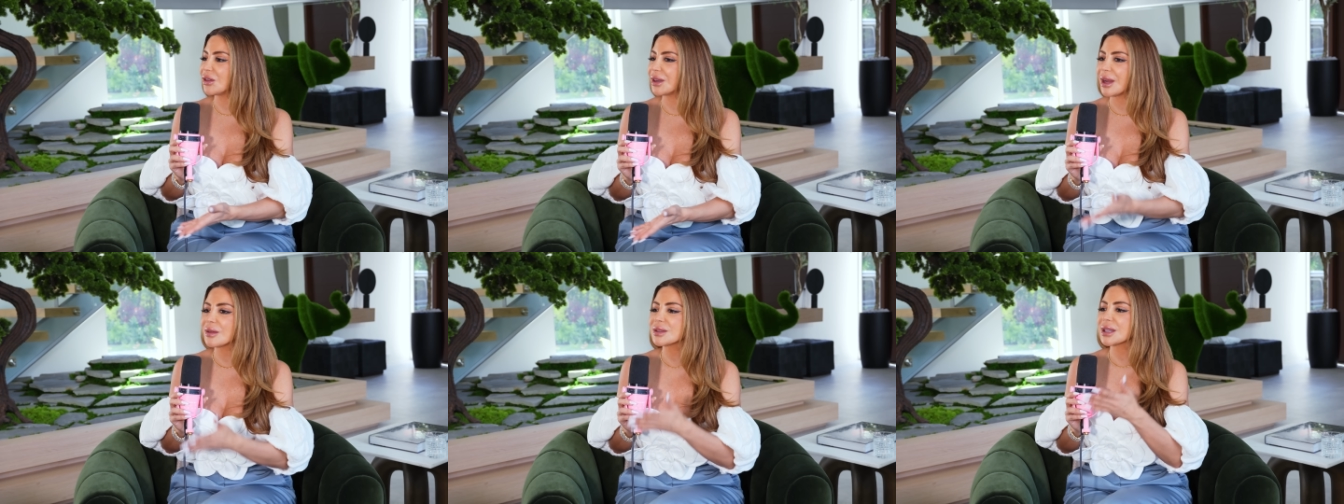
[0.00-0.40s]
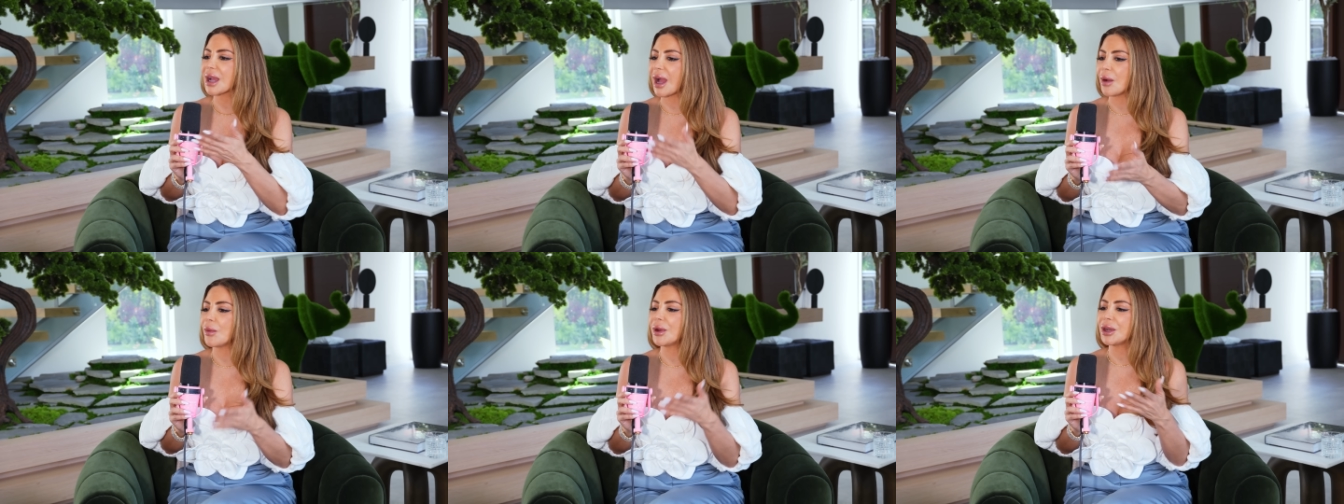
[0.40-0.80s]
And I was like,
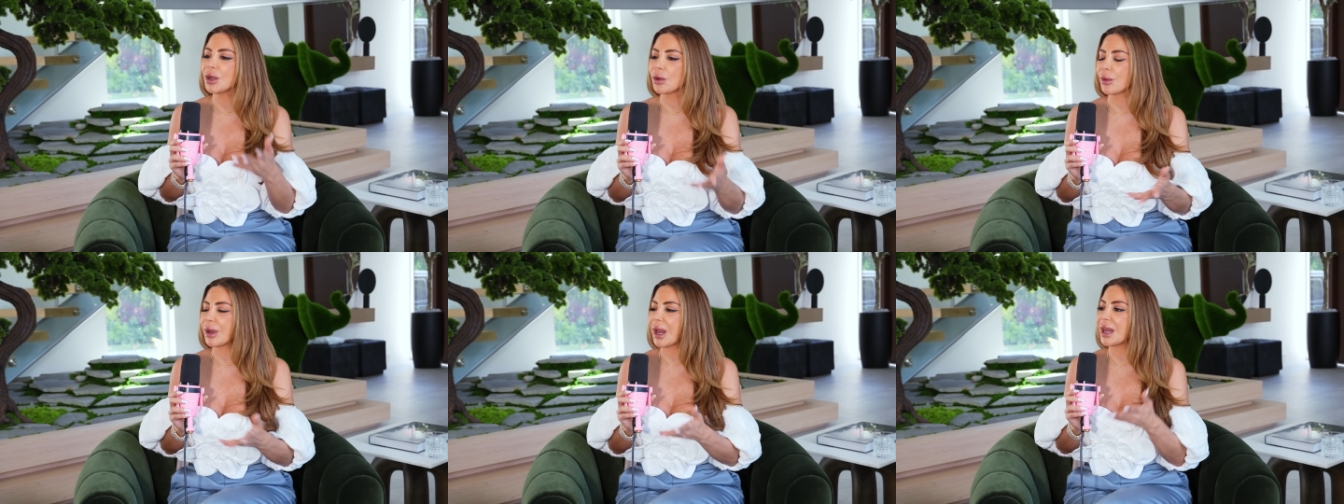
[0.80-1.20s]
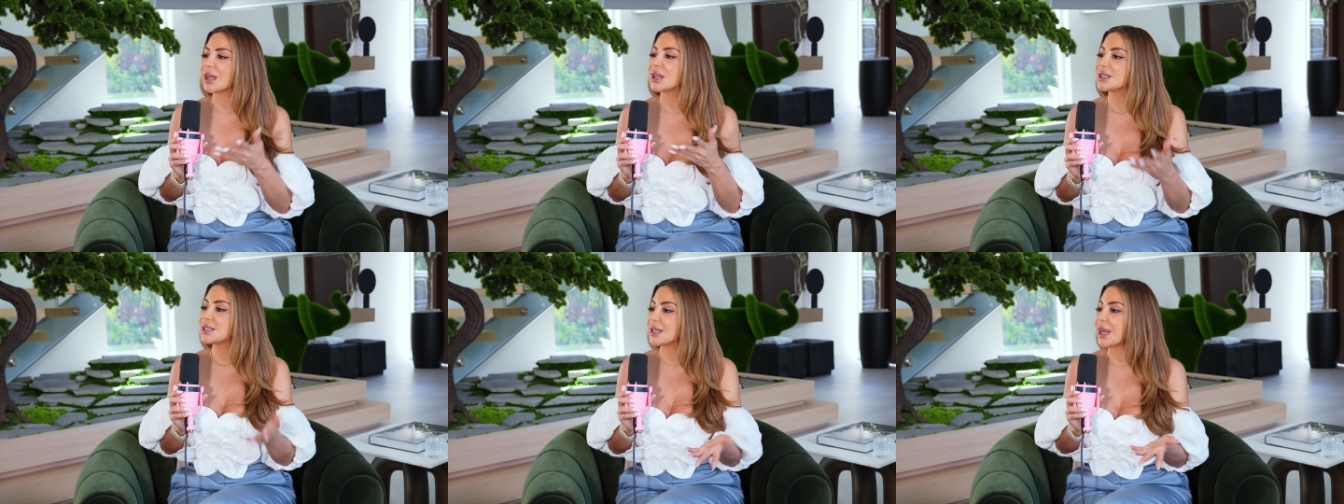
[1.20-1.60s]
I want to create
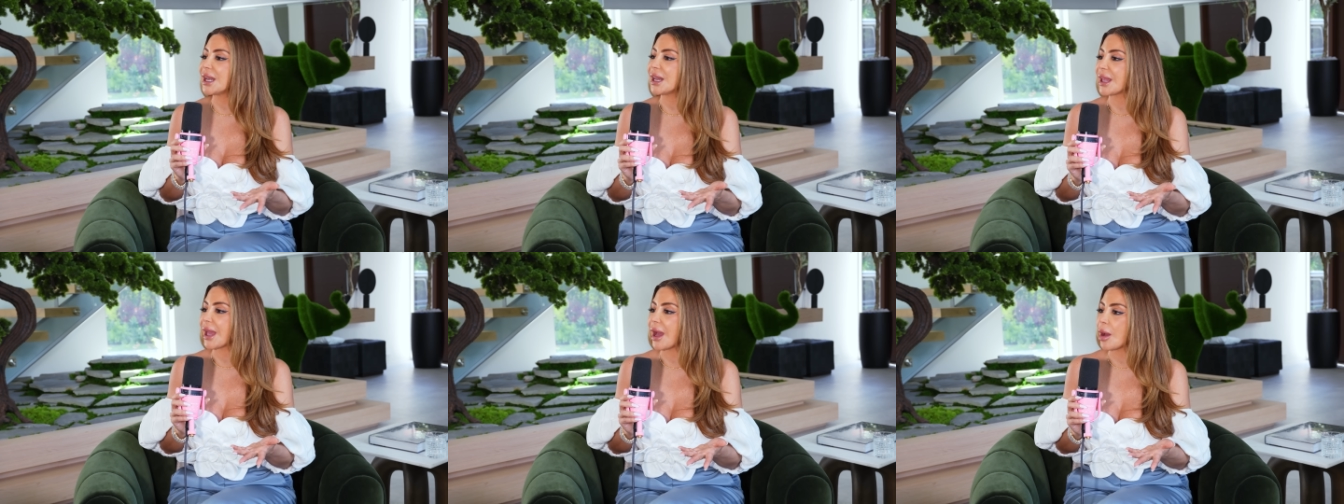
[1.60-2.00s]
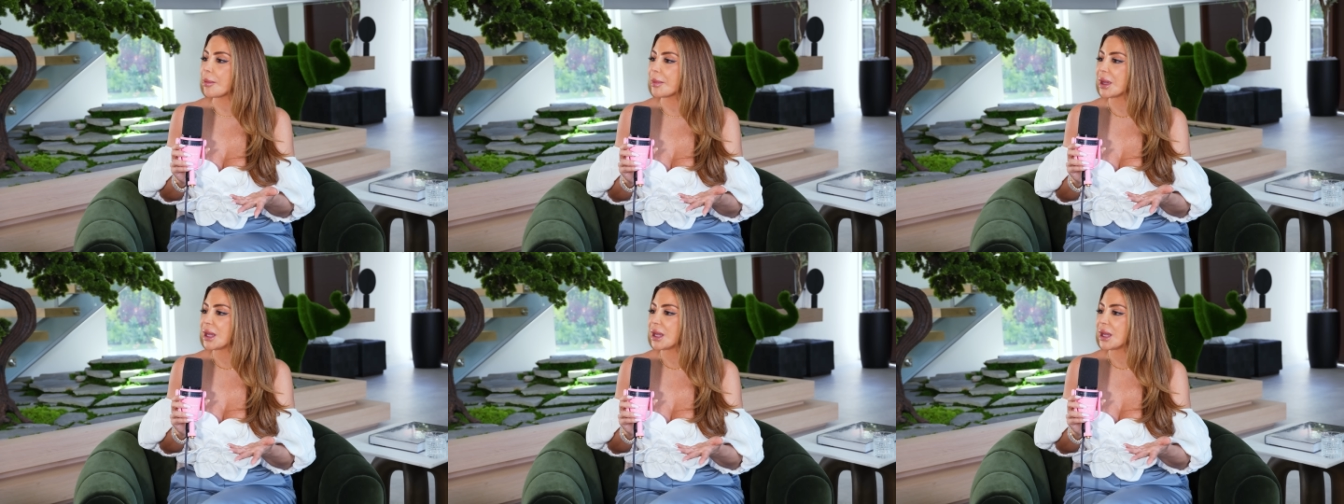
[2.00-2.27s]
a dating app